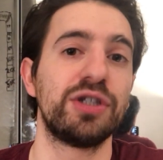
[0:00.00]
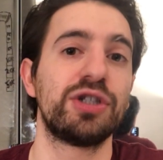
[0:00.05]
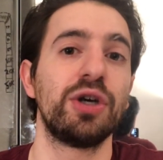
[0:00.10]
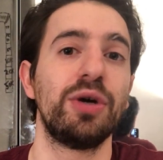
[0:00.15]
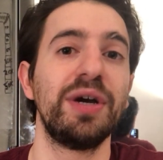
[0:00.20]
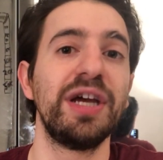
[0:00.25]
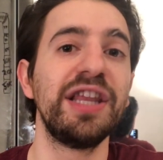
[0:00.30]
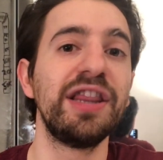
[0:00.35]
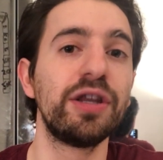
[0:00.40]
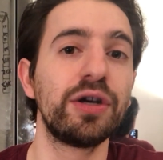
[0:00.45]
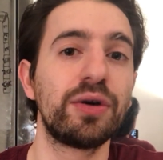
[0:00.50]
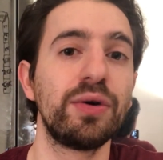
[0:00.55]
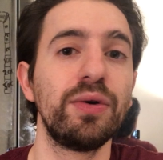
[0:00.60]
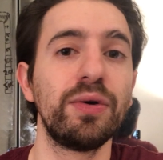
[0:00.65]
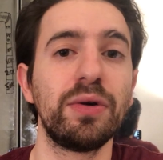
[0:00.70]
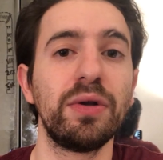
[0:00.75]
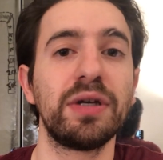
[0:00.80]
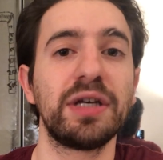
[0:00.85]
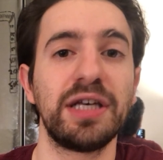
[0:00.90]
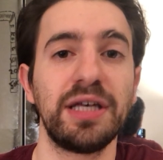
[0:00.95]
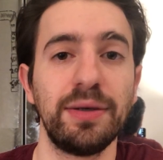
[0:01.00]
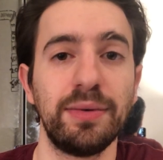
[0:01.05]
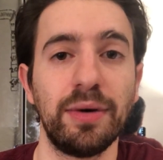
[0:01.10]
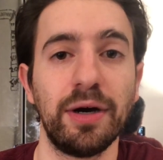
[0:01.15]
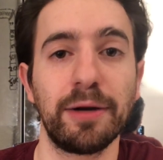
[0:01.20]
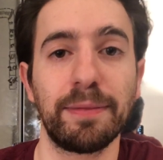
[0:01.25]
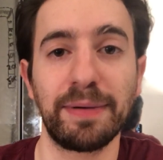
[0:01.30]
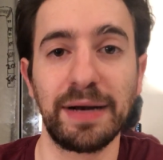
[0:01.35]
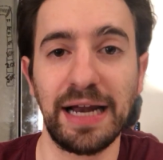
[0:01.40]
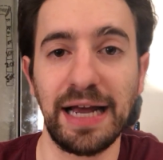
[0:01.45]
So in the Google
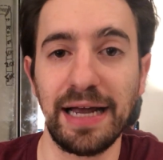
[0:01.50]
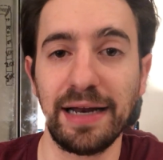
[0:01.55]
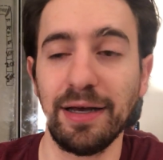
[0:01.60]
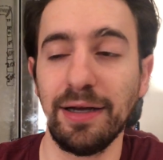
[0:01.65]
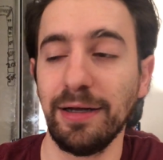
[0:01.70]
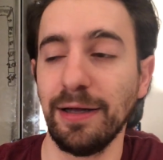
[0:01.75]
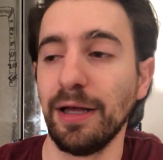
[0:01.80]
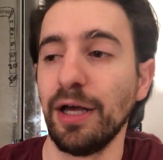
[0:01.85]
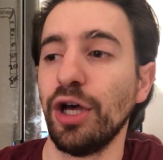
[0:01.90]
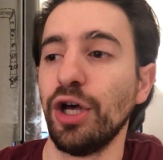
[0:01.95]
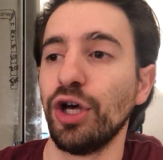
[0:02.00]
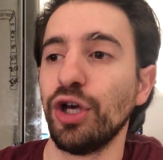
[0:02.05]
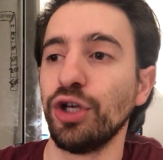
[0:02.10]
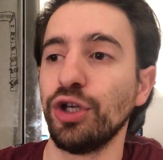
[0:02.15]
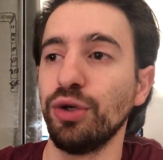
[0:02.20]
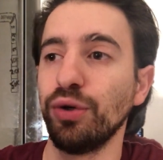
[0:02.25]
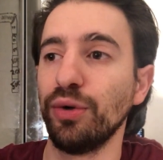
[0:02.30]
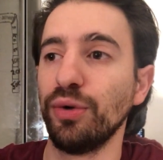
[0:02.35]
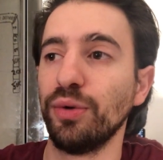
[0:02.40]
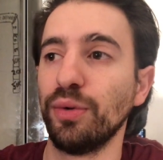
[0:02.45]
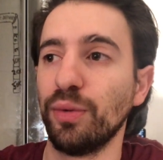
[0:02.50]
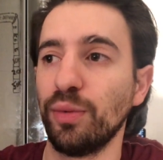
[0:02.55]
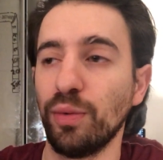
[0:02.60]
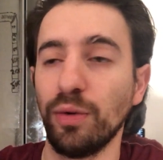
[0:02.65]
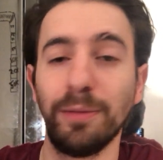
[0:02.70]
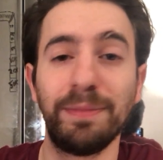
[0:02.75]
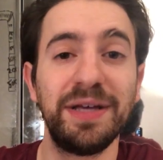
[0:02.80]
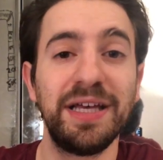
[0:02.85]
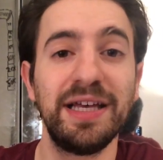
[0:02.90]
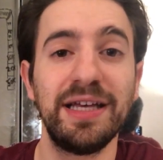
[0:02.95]
Keyword Planner, you
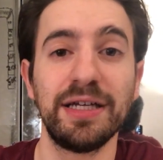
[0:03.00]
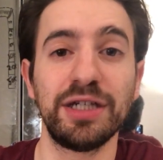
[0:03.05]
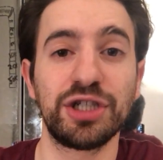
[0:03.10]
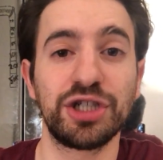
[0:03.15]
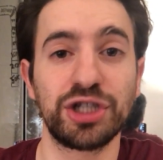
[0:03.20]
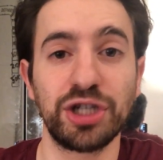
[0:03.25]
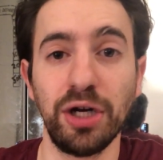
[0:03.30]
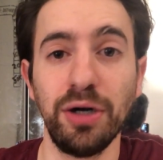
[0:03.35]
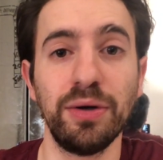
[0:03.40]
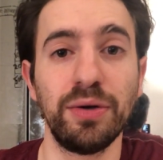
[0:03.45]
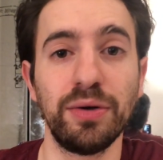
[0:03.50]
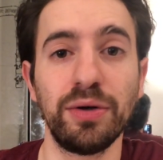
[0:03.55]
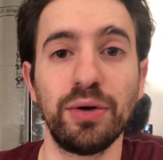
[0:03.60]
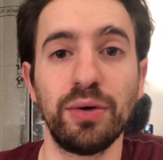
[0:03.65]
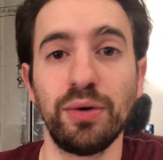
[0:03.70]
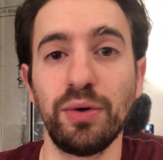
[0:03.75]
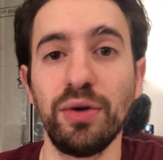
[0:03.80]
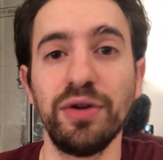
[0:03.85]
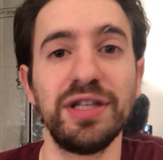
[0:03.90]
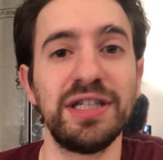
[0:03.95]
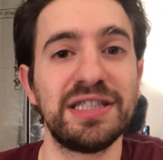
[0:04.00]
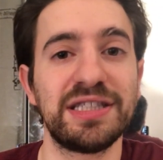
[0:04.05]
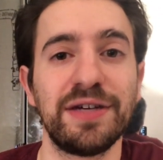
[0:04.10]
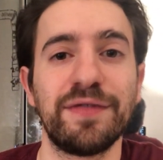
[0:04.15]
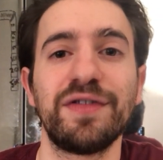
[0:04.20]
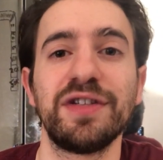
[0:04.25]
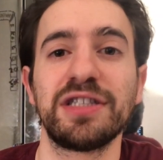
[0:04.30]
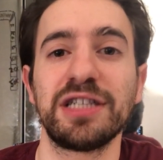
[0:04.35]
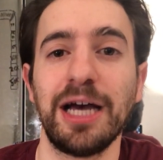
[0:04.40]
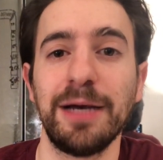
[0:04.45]
will be shown all these
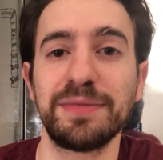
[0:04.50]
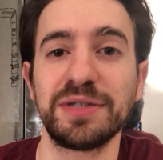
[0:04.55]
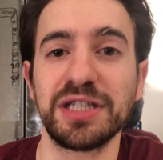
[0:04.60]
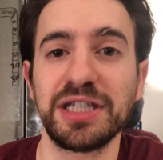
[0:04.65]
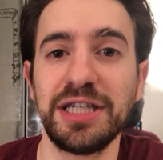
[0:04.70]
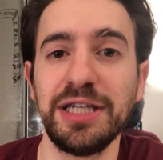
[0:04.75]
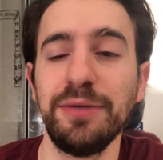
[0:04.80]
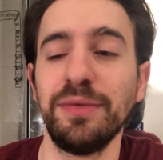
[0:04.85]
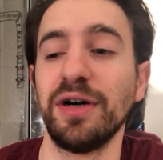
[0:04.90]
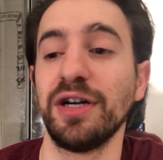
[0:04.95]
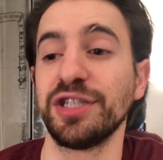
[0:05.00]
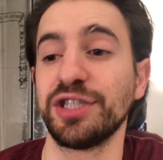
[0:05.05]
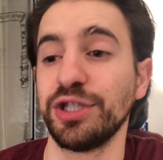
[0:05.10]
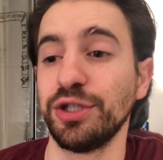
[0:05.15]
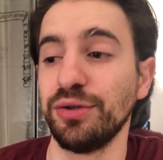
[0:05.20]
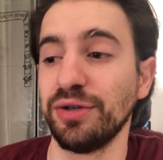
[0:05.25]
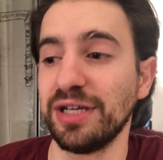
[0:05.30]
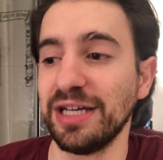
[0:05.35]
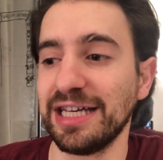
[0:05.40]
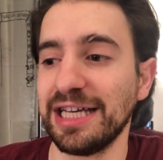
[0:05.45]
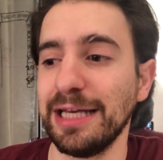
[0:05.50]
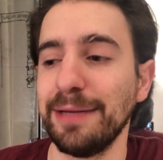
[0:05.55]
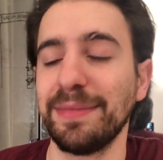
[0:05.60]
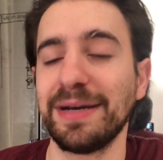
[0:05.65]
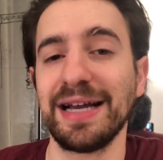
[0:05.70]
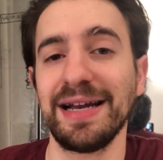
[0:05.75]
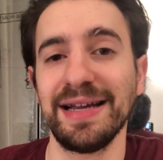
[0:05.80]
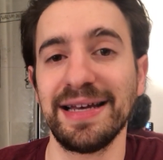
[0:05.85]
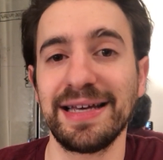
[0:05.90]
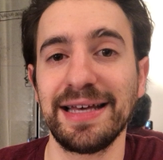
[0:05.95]
different types of keywords, and you can keep
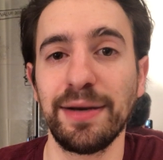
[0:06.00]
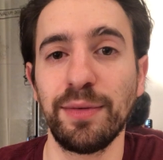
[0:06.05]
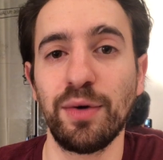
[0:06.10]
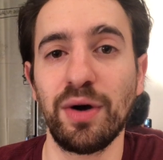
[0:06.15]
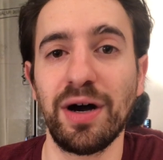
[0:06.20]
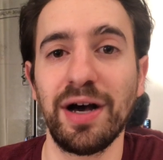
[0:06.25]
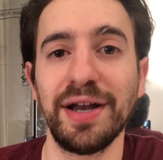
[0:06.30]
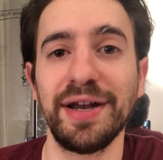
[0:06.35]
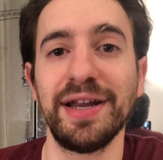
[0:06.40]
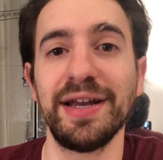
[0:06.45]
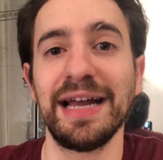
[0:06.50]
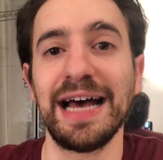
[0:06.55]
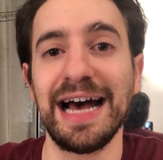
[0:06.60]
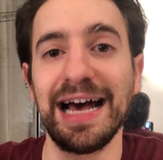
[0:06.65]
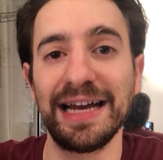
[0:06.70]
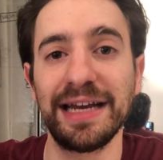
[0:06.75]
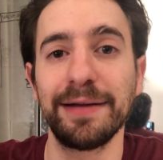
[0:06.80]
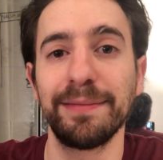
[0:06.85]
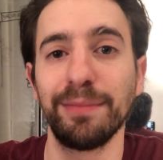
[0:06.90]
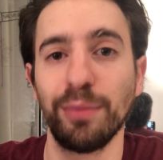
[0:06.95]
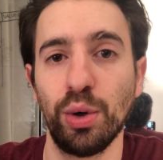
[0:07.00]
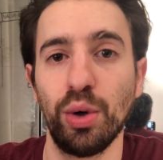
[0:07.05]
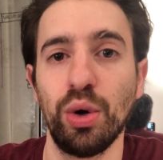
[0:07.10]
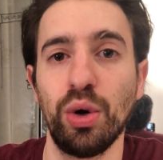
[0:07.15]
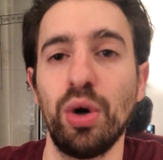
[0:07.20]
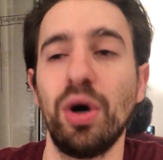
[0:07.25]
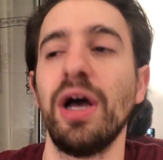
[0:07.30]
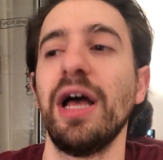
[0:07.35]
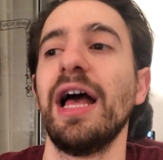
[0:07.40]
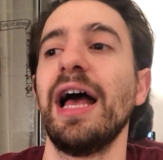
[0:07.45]
clicking one and adding
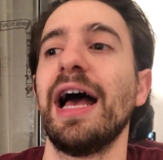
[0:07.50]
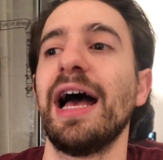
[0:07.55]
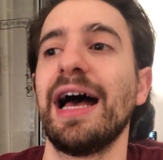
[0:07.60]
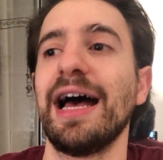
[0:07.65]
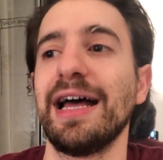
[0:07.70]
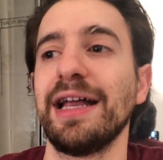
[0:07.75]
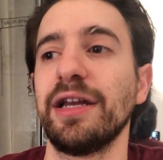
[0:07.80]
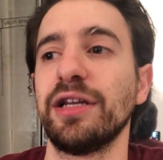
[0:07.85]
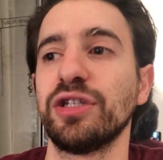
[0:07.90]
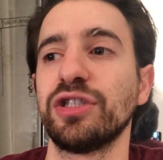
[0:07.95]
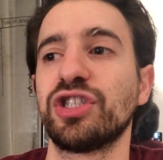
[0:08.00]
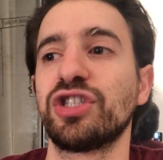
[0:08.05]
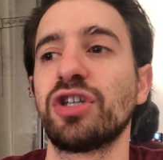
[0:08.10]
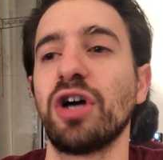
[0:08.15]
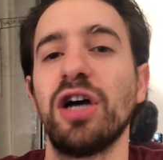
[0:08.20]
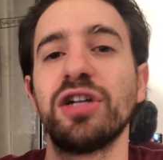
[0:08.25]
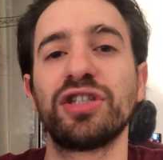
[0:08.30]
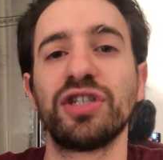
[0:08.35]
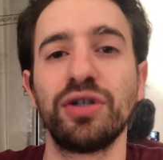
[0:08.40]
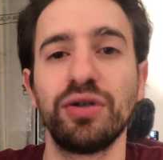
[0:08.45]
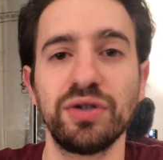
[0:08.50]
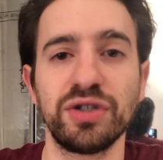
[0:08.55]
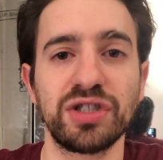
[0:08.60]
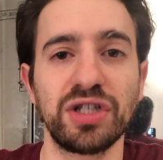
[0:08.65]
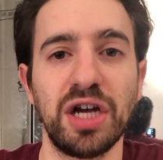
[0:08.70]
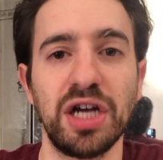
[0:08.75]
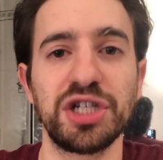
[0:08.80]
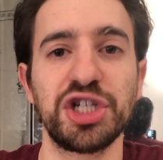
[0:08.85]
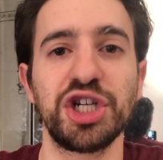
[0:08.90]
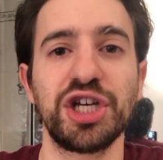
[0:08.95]
more and starting your
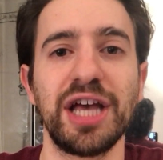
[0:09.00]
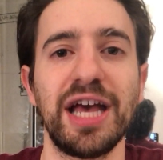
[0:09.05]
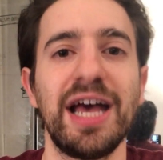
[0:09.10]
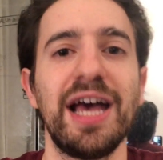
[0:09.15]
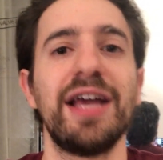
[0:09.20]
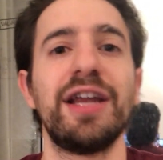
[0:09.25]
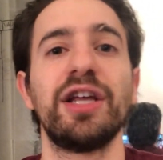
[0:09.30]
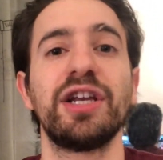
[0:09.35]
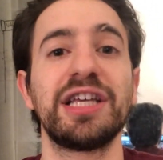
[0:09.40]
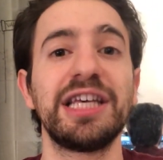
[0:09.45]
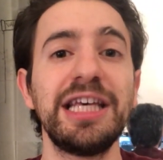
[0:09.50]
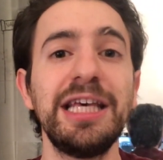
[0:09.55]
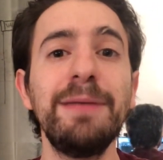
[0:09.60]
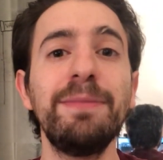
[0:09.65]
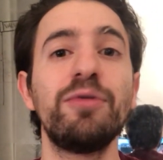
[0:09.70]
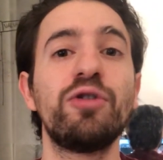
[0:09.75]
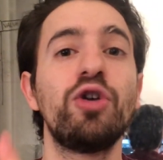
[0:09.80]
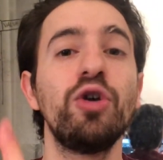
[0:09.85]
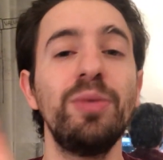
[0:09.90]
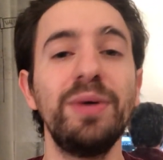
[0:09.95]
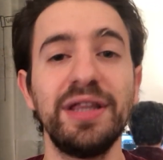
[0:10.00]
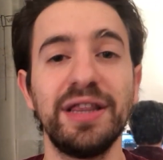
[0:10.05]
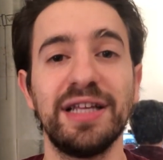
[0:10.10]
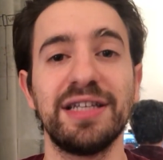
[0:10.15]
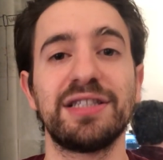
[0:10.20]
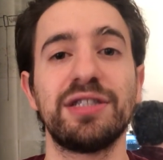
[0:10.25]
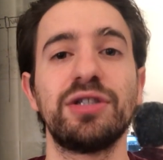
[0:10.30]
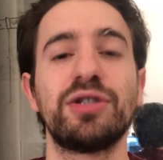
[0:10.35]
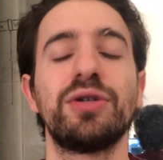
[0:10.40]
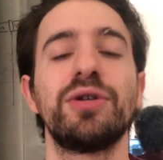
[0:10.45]
search again, and keep doing
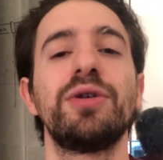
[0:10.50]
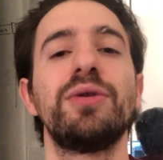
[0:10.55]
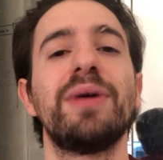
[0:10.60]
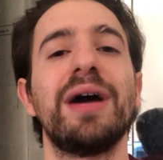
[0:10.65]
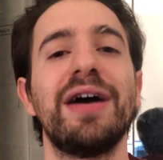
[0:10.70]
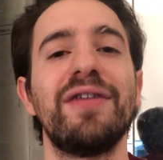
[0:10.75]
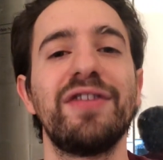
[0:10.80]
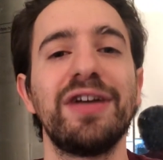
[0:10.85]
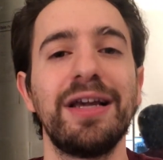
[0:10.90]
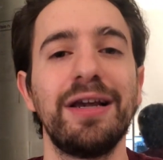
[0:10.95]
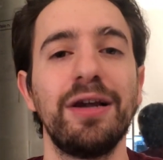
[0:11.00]
this until you have a